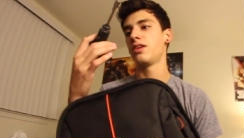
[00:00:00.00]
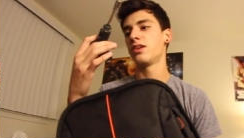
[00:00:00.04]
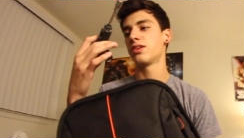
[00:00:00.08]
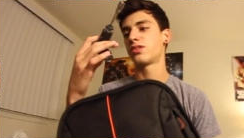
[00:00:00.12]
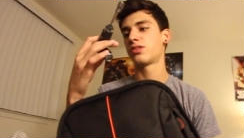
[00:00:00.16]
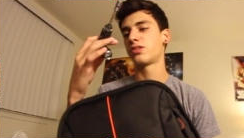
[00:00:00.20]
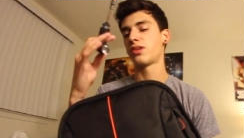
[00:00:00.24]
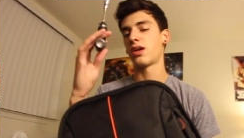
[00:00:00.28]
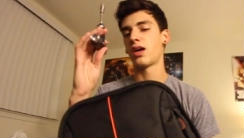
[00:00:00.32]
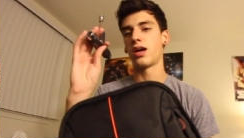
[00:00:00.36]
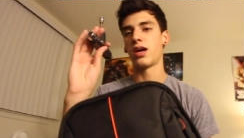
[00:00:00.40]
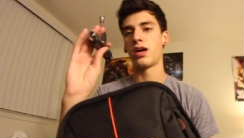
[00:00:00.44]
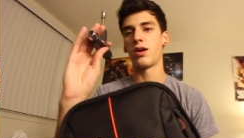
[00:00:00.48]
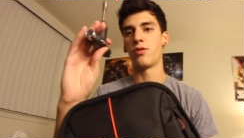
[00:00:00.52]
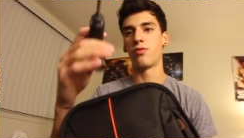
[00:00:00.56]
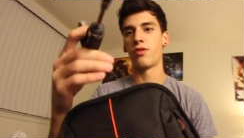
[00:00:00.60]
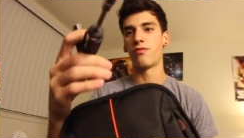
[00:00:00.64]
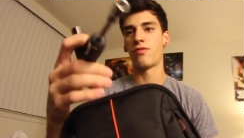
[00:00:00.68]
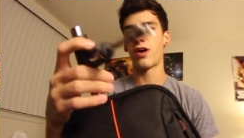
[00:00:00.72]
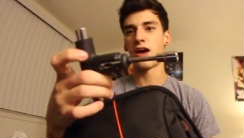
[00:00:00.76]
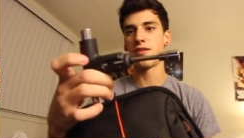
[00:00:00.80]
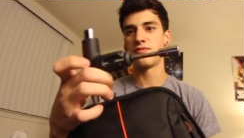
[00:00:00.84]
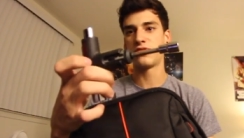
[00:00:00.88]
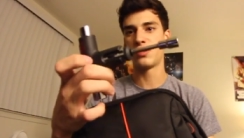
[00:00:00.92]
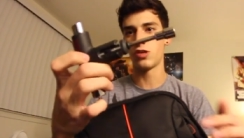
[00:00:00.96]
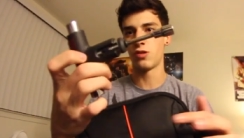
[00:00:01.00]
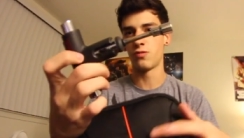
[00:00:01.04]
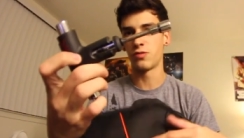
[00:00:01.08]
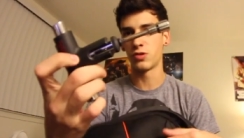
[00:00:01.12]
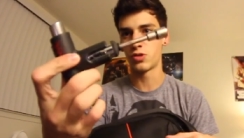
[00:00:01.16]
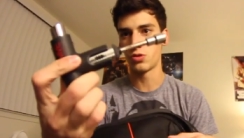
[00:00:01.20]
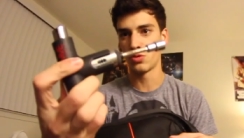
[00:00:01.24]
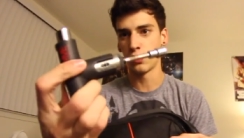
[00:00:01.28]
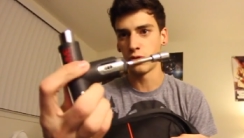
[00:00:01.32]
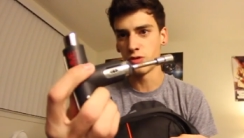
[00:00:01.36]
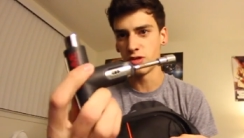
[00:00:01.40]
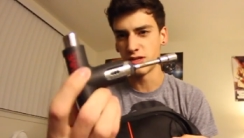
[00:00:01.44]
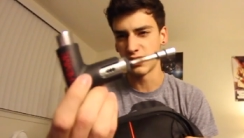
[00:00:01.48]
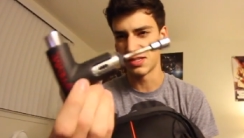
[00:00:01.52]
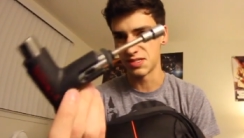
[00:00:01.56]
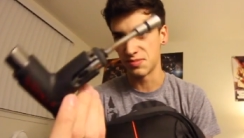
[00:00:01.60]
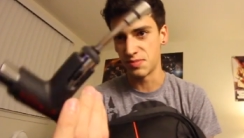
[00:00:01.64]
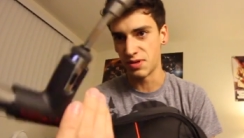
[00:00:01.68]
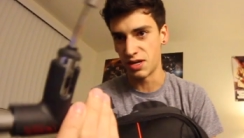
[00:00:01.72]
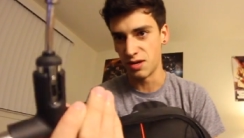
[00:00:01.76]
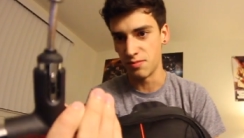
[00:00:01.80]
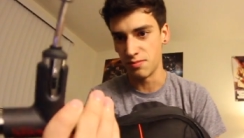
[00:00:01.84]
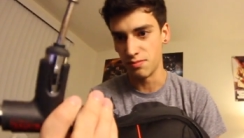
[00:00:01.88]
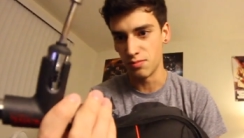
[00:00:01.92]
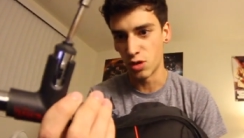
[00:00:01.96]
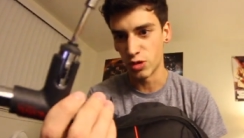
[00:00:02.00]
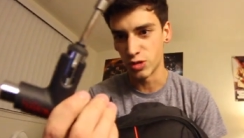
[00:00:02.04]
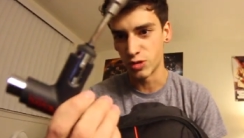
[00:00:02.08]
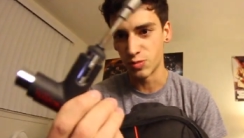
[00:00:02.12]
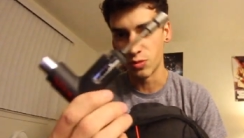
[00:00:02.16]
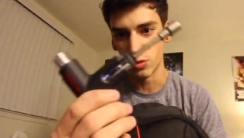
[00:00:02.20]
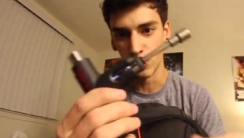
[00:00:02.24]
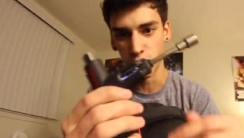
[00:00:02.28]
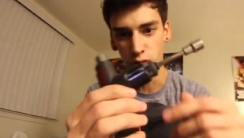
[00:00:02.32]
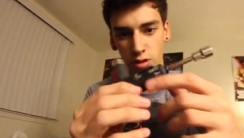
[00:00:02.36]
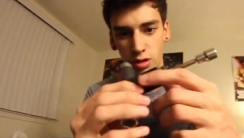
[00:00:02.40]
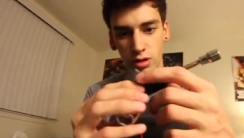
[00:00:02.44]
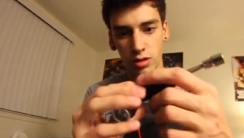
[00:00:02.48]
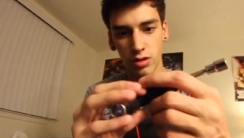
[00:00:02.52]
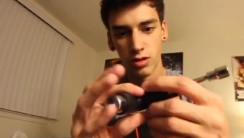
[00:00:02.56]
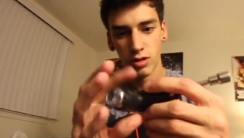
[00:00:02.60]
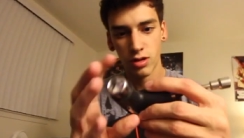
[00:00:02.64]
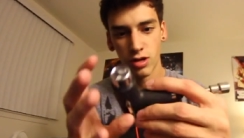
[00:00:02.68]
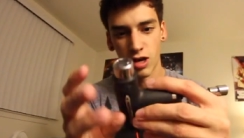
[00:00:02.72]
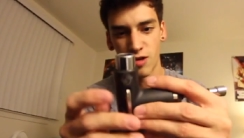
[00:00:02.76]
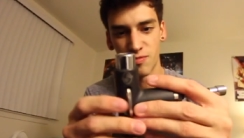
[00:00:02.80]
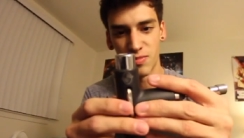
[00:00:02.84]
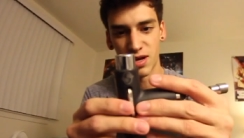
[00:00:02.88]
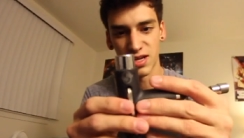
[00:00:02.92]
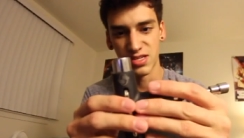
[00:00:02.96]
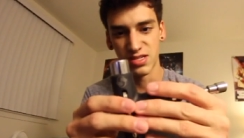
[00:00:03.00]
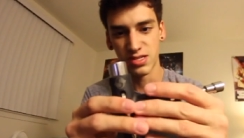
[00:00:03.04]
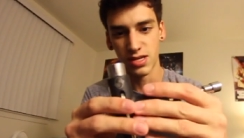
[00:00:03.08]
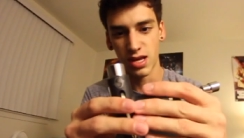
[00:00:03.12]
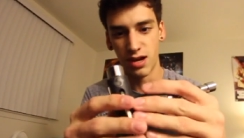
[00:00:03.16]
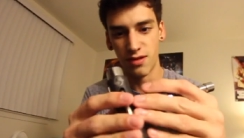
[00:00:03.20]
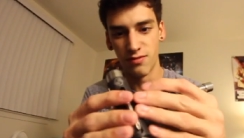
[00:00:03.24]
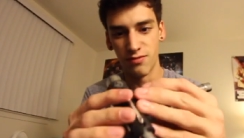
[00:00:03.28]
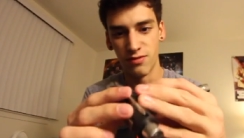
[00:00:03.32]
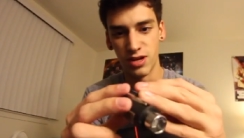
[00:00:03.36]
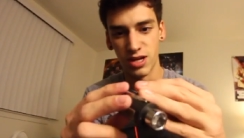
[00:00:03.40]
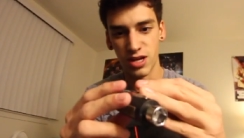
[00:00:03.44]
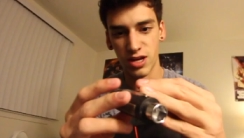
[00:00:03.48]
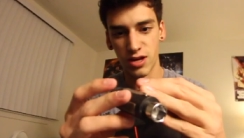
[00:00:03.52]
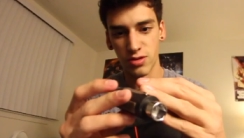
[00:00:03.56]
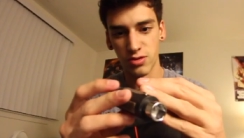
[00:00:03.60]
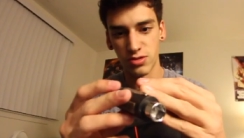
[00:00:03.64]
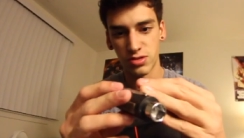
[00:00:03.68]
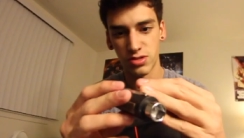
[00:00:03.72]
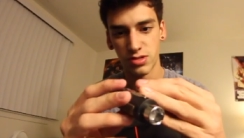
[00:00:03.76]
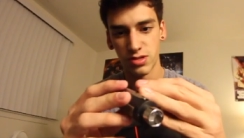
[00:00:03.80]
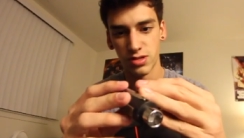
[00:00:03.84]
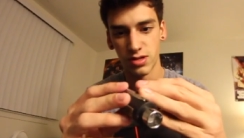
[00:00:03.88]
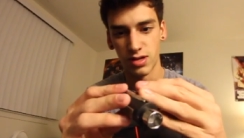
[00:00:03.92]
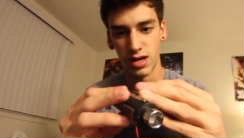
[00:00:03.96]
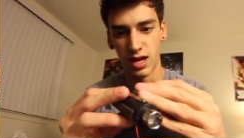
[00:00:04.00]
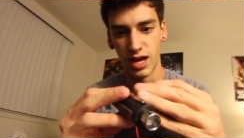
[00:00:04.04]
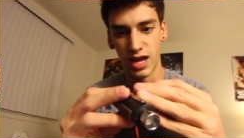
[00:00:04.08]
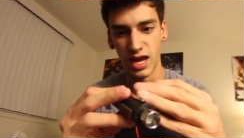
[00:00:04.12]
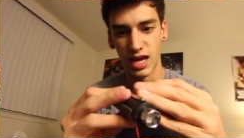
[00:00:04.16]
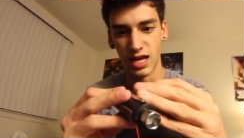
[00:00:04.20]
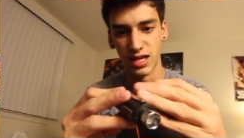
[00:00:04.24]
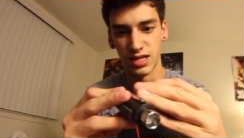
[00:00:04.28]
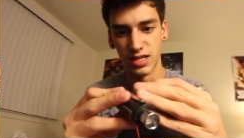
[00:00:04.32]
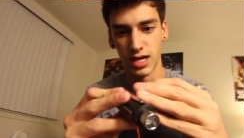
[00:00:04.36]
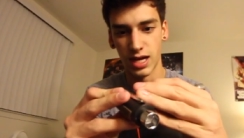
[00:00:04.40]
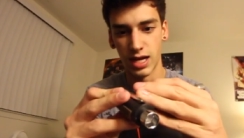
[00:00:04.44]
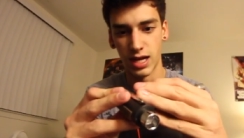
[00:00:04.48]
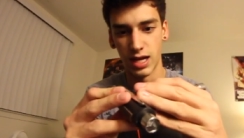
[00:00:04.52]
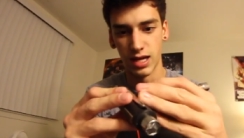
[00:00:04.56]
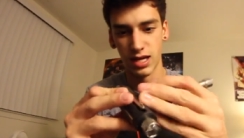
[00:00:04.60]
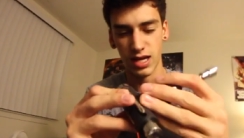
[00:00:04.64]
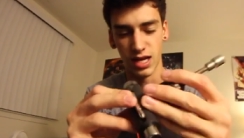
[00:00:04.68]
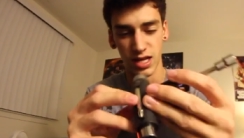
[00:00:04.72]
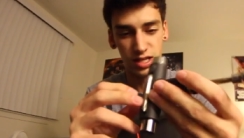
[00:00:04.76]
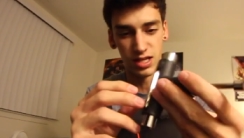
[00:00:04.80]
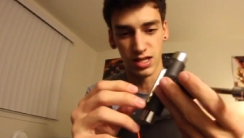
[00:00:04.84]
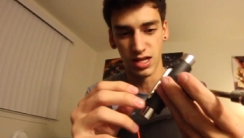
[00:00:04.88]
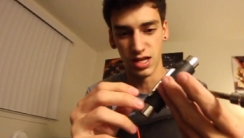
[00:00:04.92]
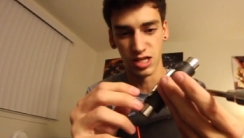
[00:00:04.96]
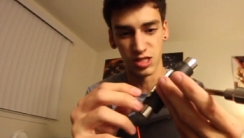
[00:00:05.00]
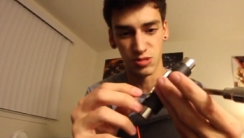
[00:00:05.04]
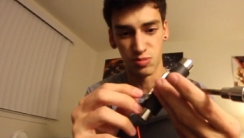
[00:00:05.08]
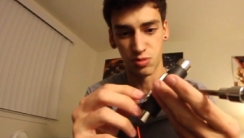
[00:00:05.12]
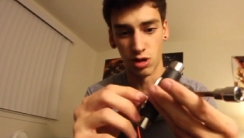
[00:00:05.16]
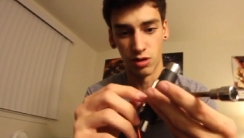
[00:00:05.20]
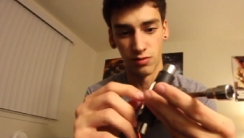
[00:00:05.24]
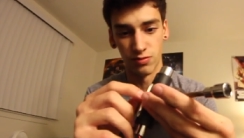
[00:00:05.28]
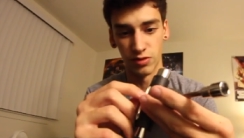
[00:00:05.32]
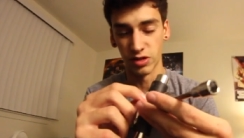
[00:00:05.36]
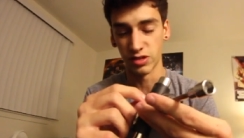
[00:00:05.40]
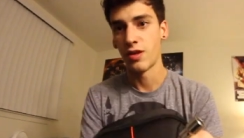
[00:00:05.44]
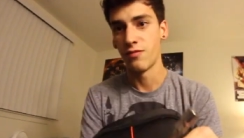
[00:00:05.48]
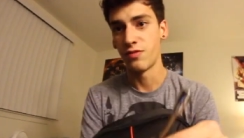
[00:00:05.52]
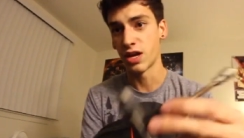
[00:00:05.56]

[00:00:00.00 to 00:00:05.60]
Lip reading: this Revive silver tool. This has been in multiple of my setup videos, and it is perfect.